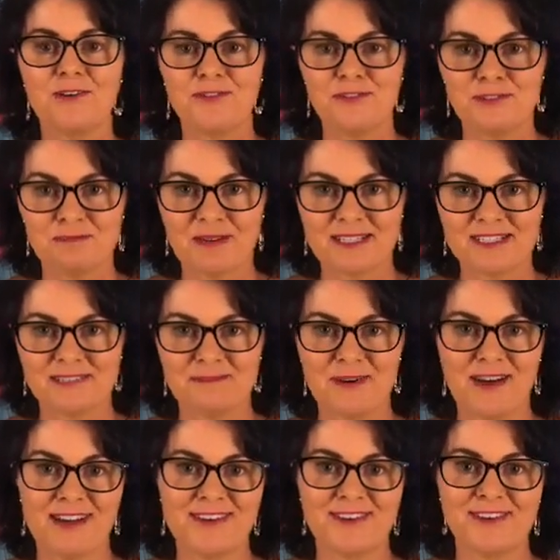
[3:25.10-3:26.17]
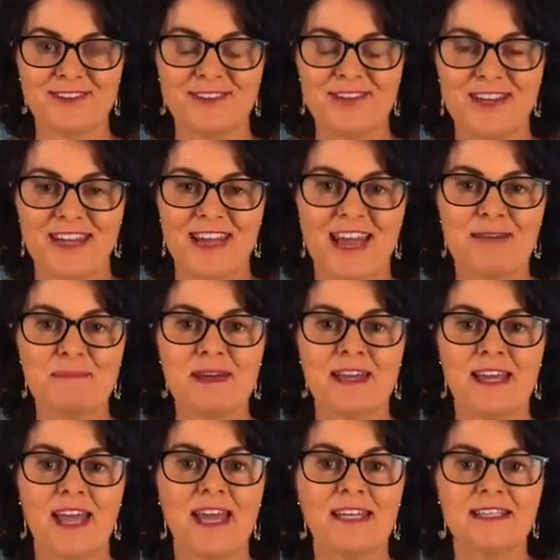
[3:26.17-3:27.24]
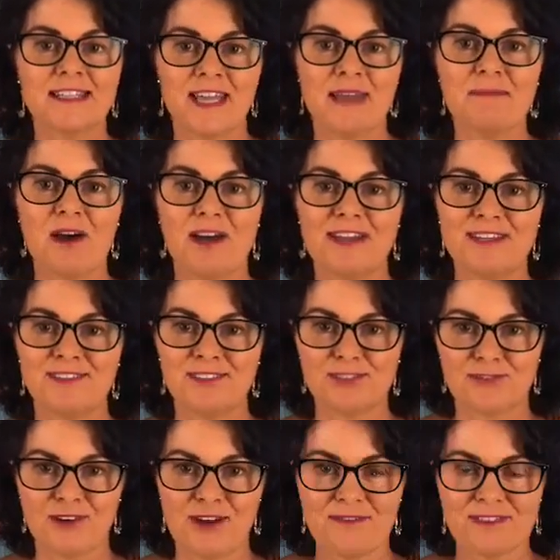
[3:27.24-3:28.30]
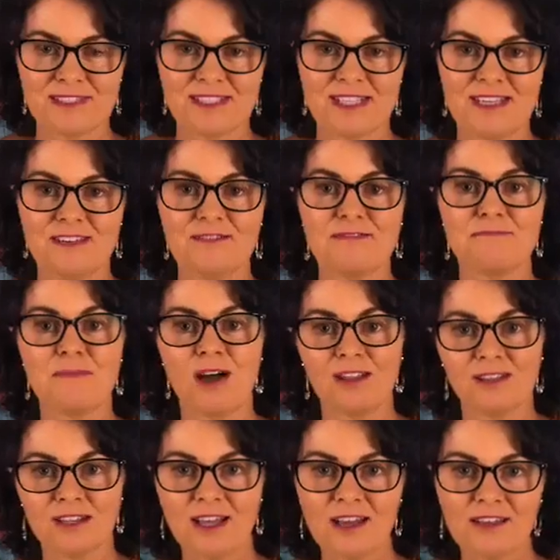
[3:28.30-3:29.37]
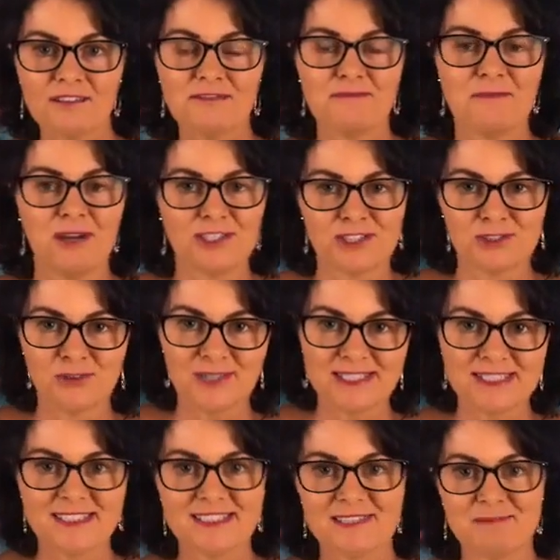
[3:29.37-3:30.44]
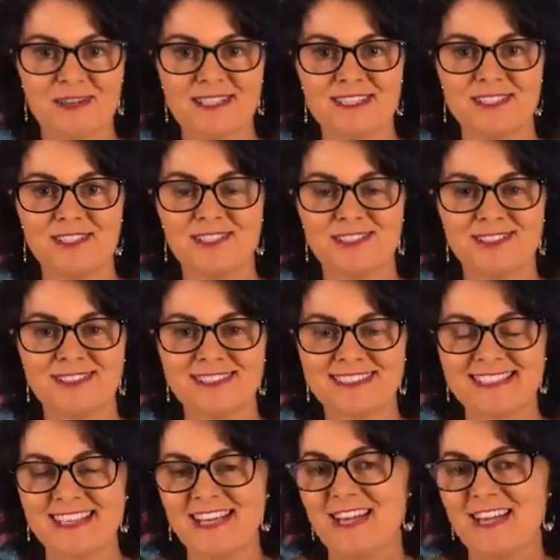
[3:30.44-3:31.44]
Whose bus am I on? And am I in the driver's seat of my life, my choices, my decisions?